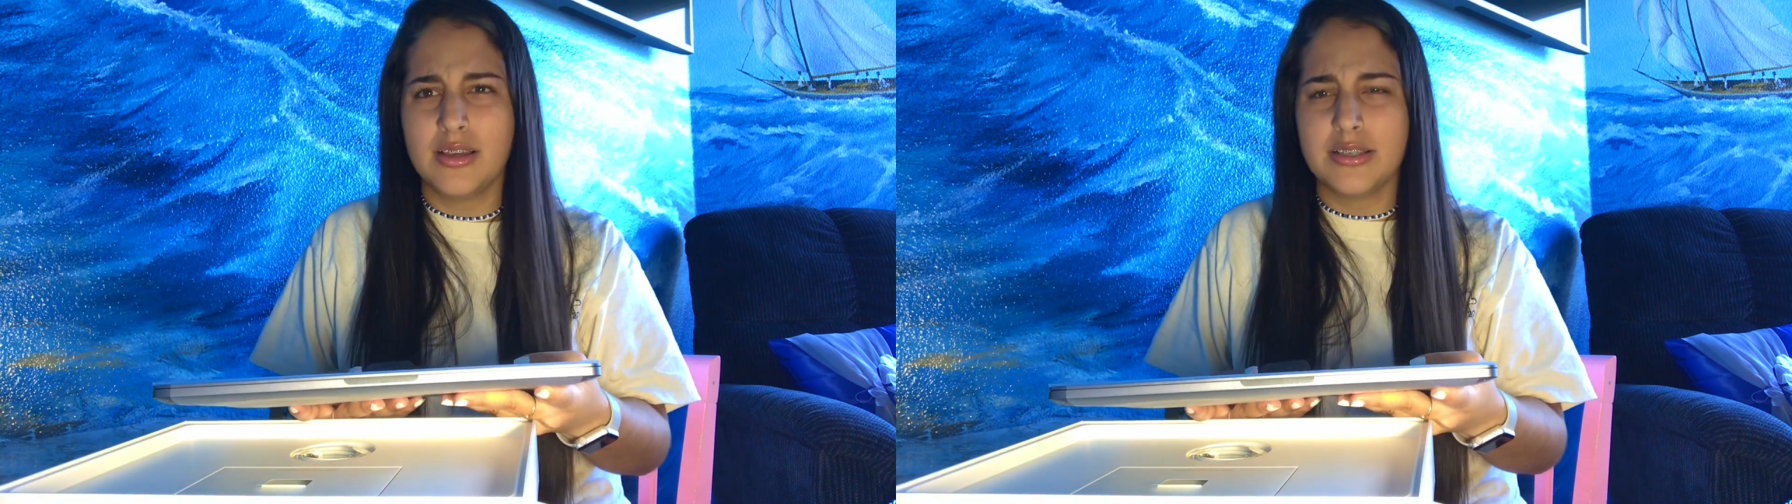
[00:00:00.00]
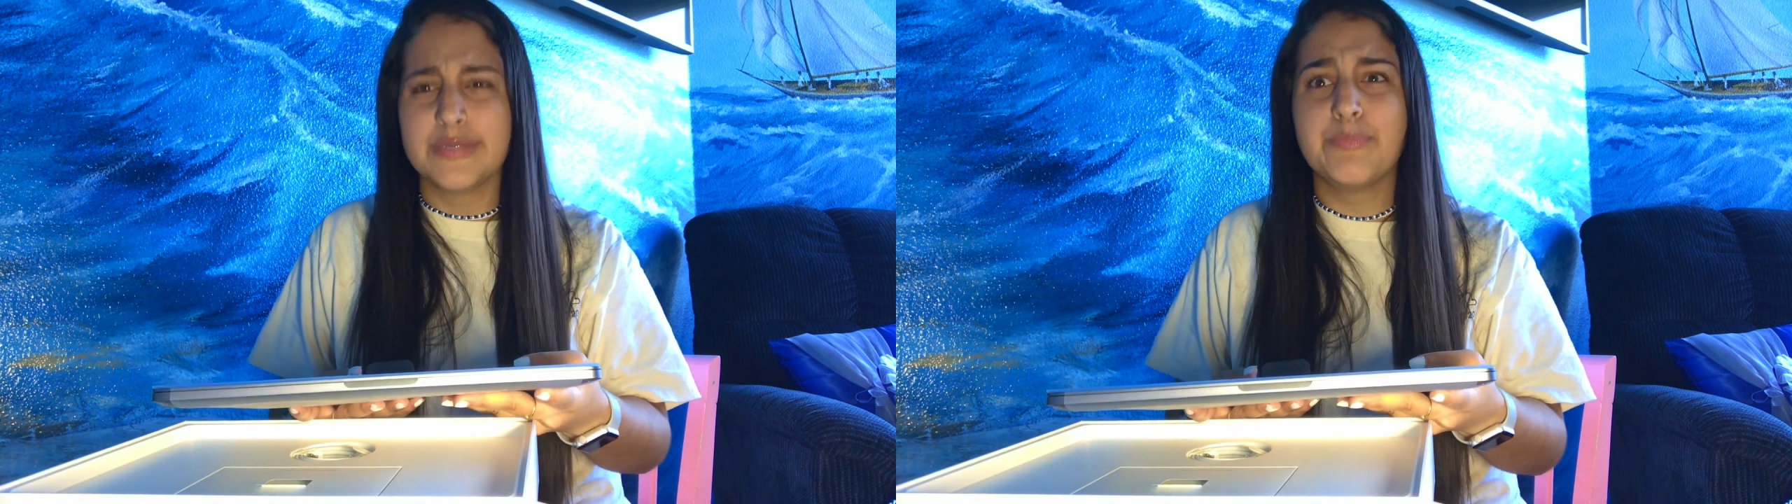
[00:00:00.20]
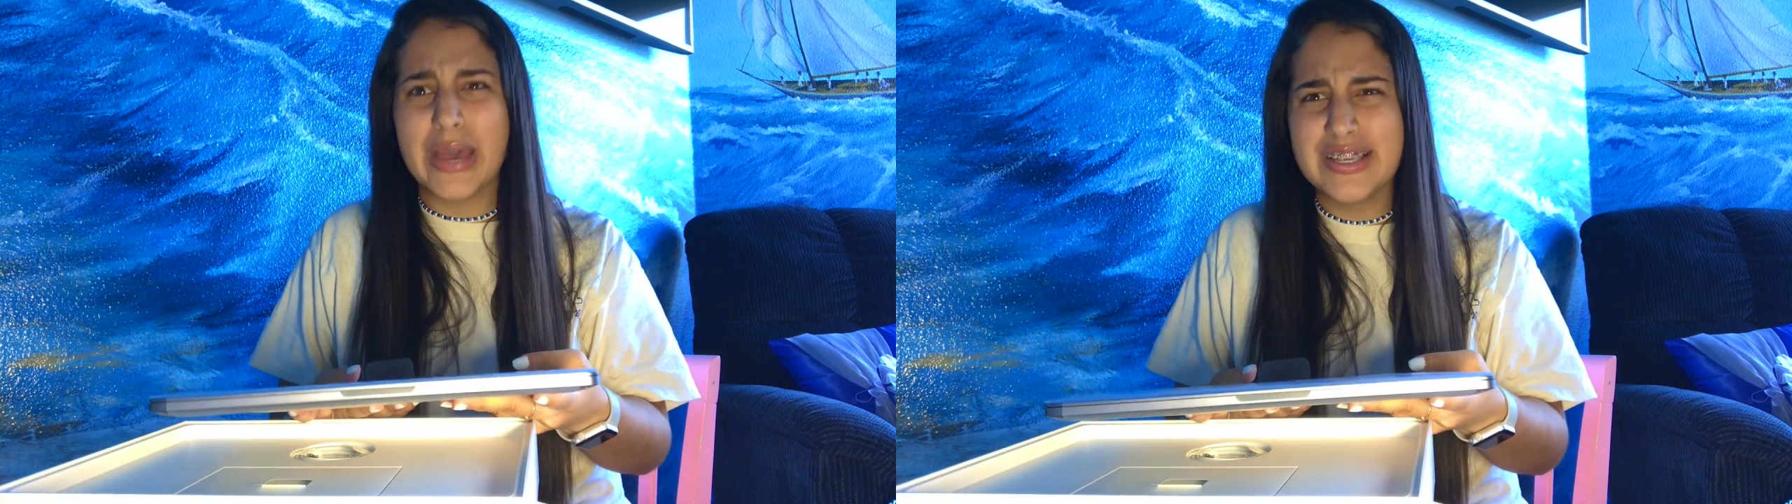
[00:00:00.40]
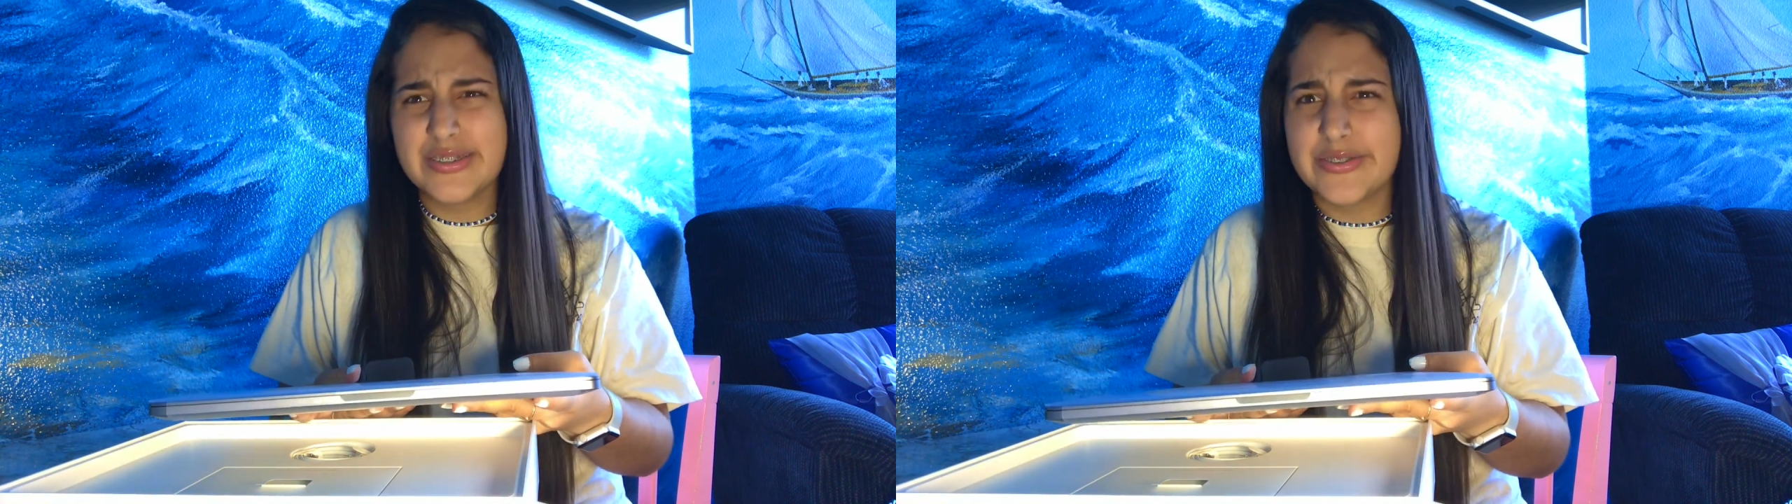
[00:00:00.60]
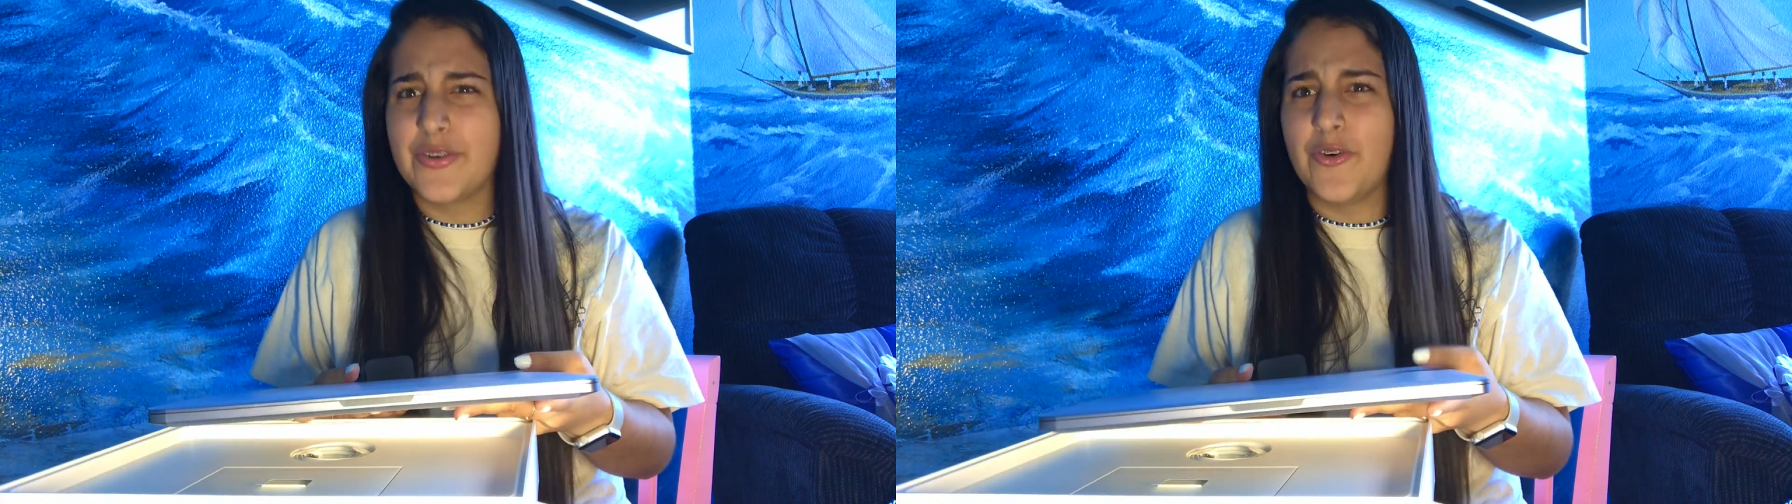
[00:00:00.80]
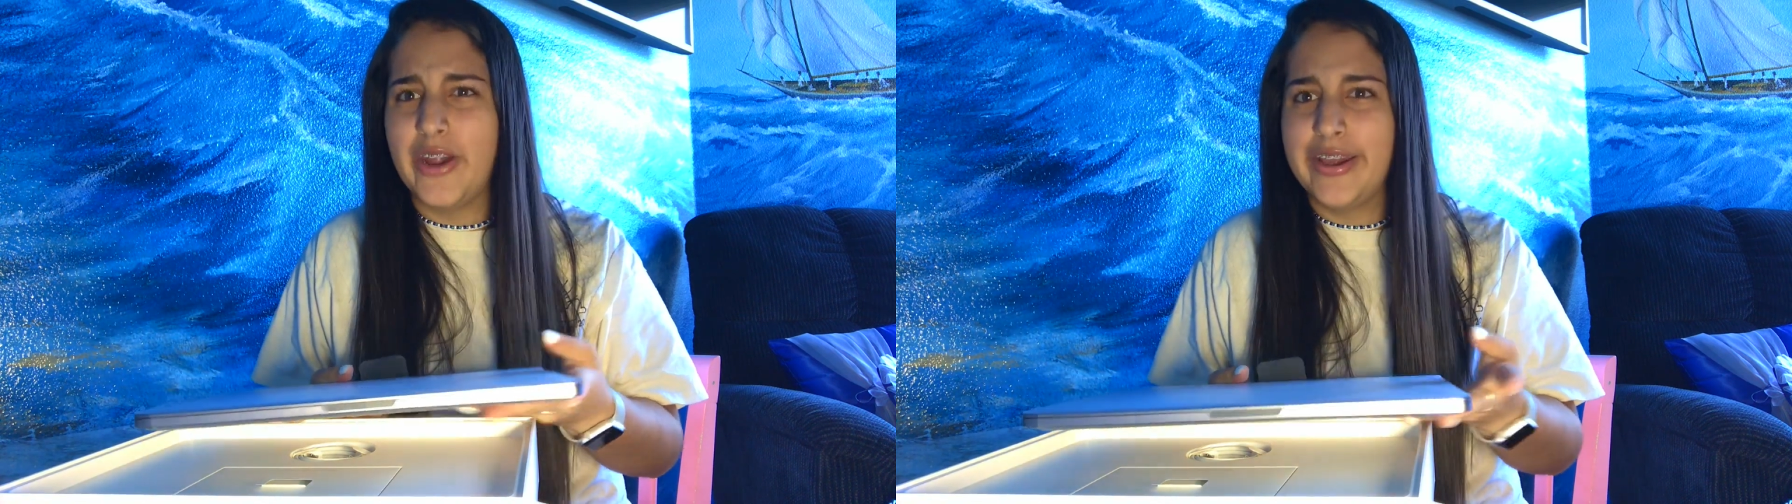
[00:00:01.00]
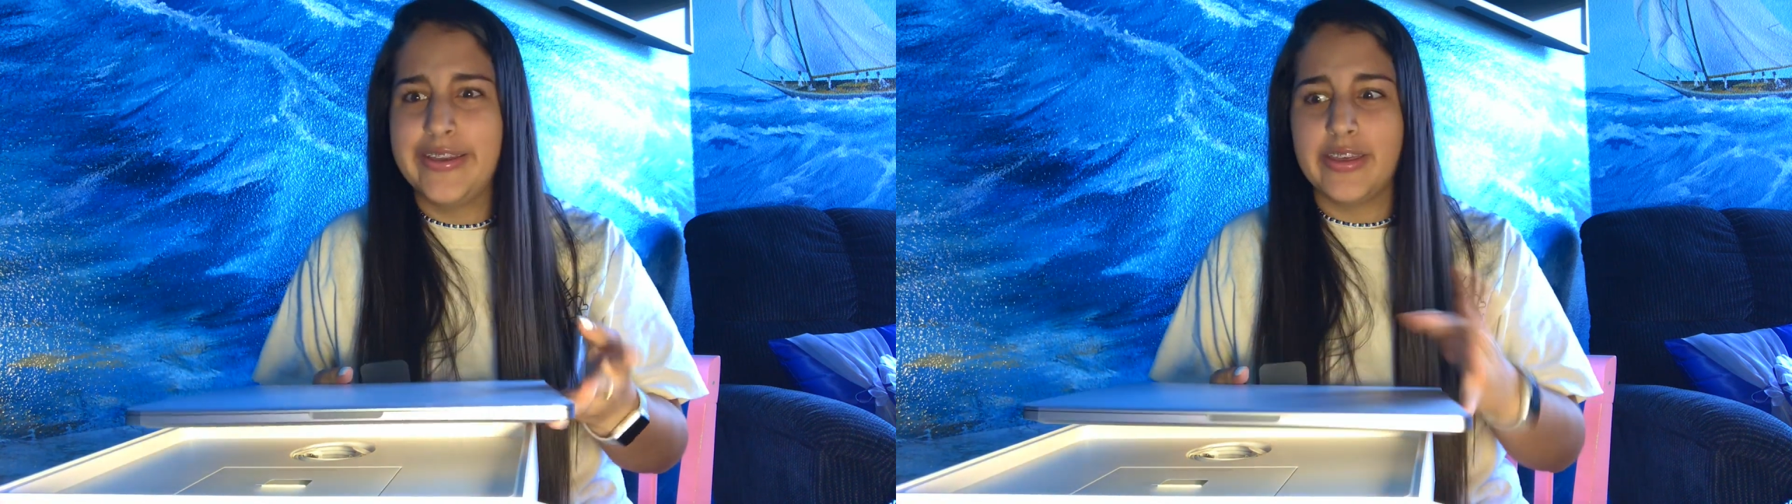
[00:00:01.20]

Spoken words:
space gray,